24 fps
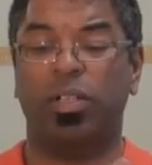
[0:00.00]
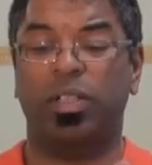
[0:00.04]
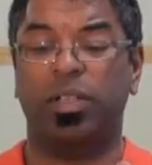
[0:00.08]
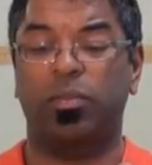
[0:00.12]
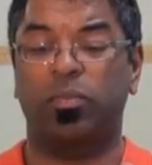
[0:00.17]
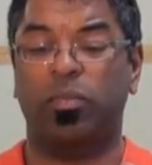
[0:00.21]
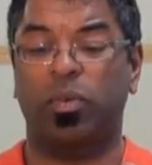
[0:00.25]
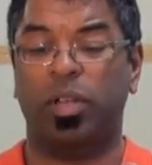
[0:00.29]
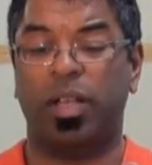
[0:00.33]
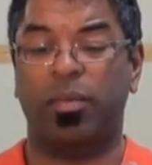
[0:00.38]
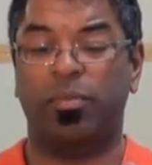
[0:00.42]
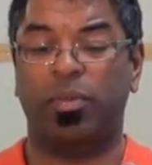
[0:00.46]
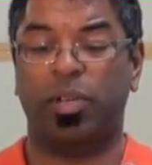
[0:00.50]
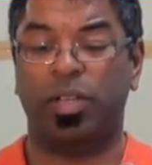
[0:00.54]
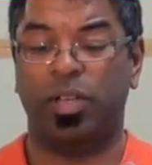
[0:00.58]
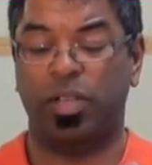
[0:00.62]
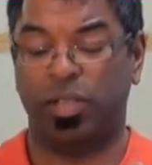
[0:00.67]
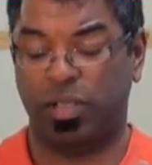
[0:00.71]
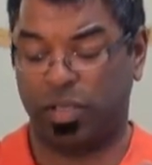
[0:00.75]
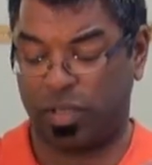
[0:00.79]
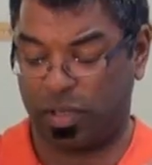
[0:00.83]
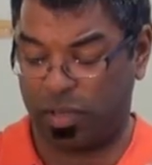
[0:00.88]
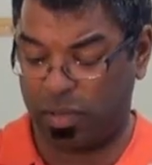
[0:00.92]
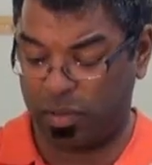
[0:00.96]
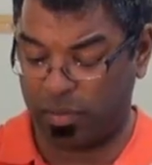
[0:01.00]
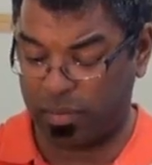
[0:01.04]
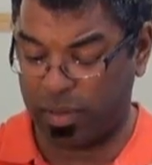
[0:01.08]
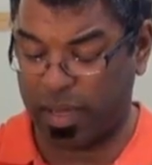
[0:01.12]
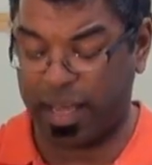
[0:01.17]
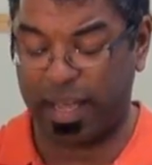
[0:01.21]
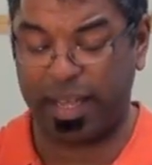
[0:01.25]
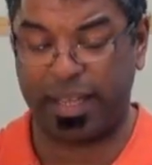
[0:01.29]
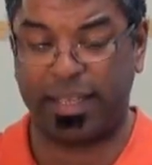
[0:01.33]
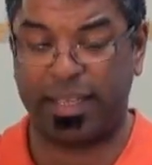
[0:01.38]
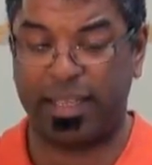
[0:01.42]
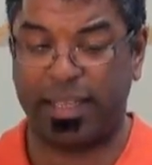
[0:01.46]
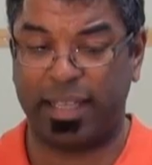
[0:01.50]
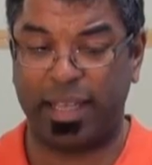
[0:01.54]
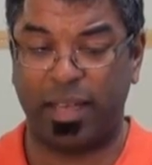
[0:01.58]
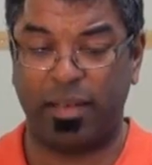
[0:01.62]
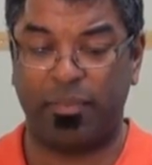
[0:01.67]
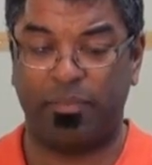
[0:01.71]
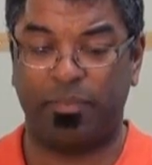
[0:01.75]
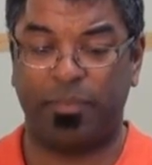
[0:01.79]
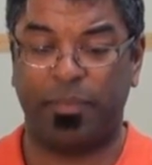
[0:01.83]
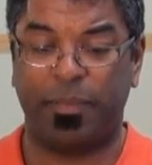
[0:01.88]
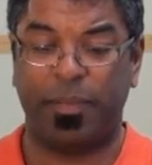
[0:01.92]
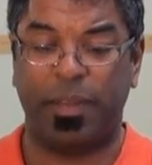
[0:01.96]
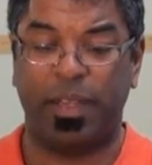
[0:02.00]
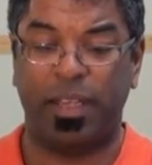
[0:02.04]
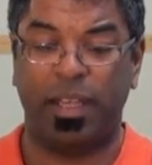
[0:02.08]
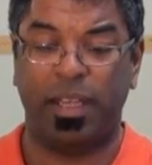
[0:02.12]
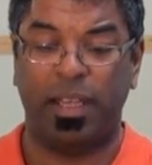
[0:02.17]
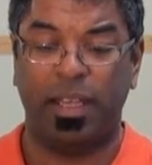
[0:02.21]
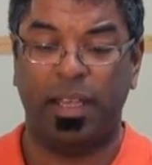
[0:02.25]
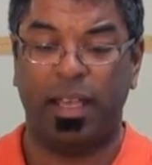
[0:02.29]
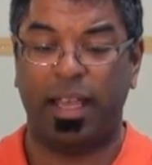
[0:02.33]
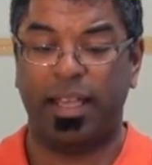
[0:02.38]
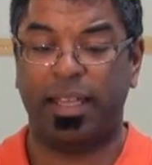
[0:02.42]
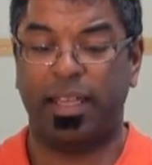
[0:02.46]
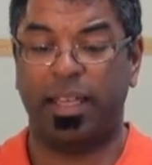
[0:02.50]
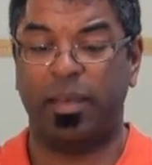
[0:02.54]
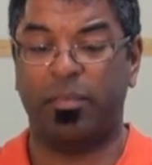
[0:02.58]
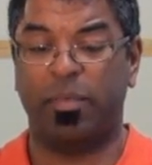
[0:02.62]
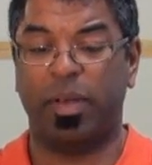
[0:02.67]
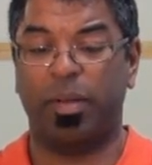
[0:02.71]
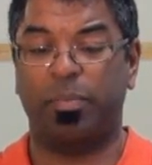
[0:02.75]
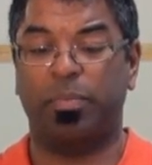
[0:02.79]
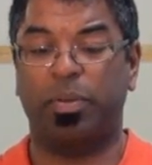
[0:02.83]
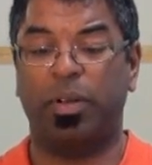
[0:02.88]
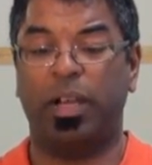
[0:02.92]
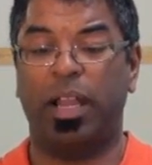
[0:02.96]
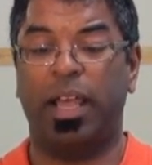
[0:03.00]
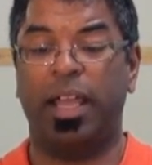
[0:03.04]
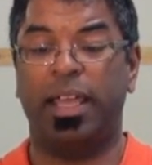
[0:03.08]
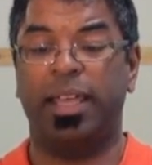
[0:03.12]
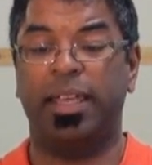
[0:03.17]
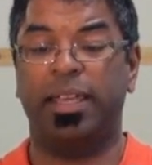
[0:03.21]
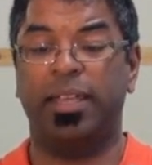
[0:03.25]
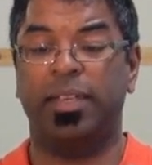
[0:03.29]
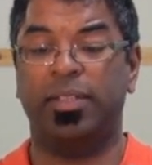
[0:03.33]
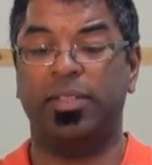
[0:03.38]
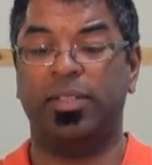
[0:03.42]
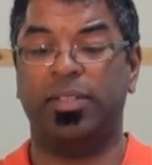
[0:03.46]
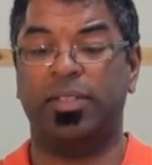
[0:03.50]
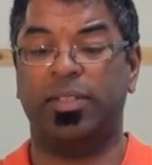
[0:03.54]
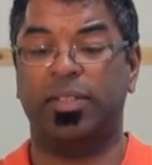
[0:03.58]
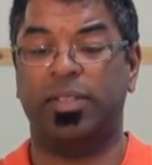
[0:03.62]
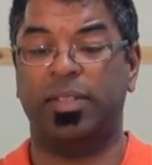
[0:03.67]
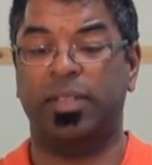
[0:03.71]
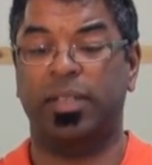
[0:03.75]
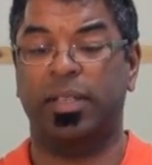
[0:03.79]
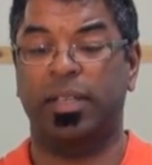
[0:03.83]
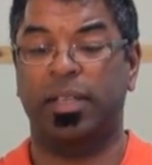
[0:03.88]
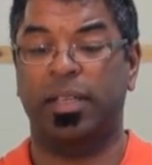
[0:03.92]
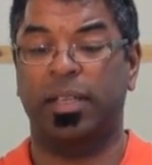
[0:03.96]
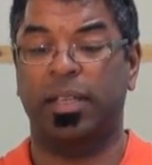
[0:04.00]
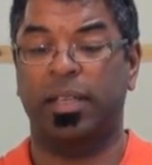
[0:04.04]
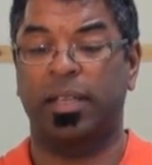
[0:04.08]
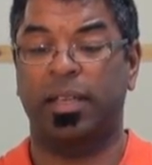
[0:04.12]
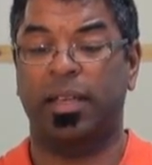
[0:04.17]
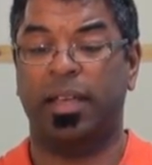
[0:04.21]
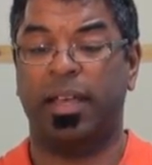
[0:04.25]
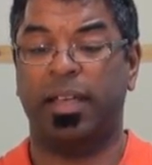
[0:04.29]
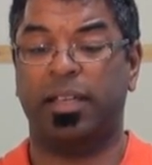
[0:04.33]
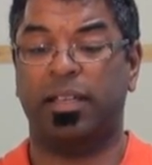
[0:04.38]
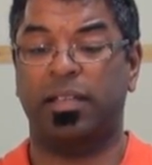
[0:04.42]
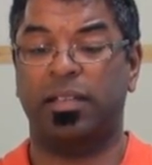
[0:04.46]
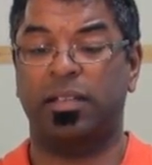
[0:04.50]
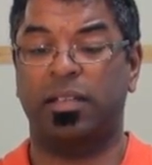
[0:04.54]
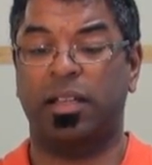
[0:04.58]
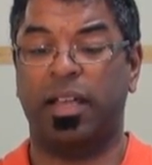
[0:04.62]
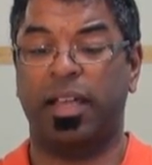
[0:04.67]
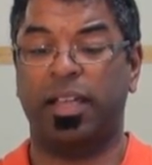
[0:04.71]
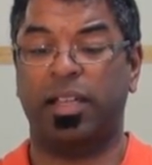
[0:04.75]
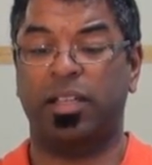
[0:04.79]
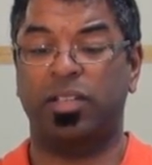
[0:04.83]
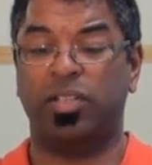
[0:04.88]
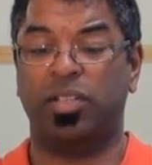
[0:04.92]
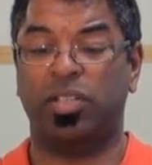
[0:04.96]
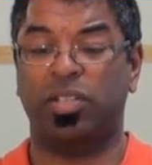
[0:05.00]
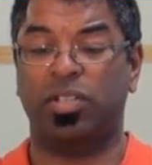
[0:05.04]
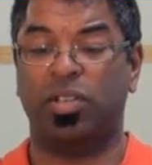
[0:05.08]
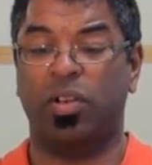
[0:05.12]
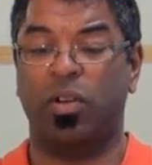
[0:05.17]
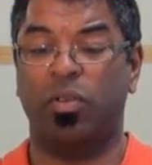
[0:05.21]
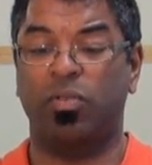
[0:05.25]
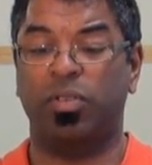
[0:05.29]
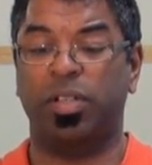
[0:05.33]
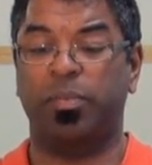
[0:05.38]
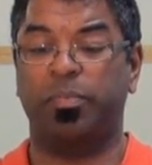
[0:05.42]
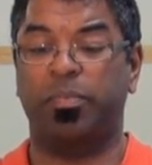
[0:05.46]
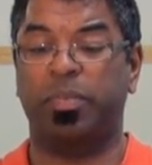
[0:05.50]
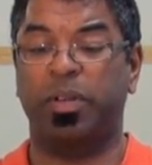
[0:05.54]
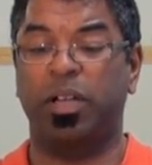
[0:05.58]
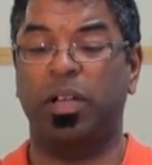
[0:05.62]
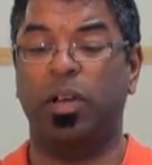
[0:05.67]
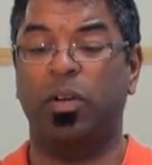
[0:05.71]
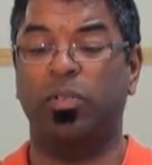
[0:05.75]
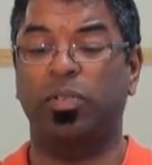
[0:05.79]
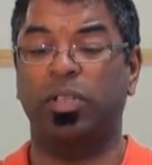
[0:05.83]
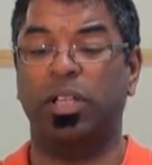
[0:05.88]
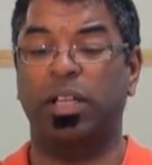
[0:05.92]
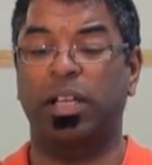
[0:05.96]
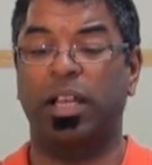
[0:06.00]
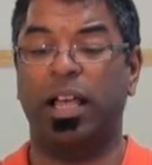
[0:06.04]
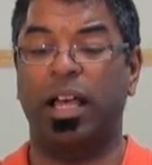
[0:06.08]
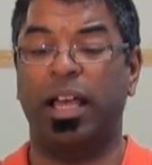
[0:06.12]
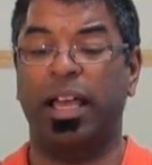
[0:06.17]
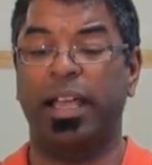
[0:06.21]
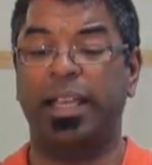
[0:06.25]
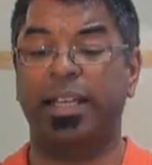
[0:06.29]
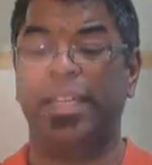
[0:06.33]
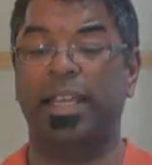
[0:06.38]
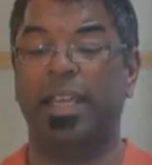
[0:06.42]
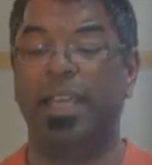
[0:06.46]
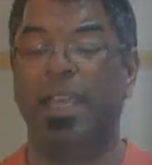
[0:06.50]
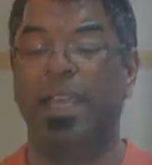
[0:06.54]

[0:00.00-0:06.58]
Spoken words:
it, what I'm going to do, I can get my pliers. I can just hold it below the line,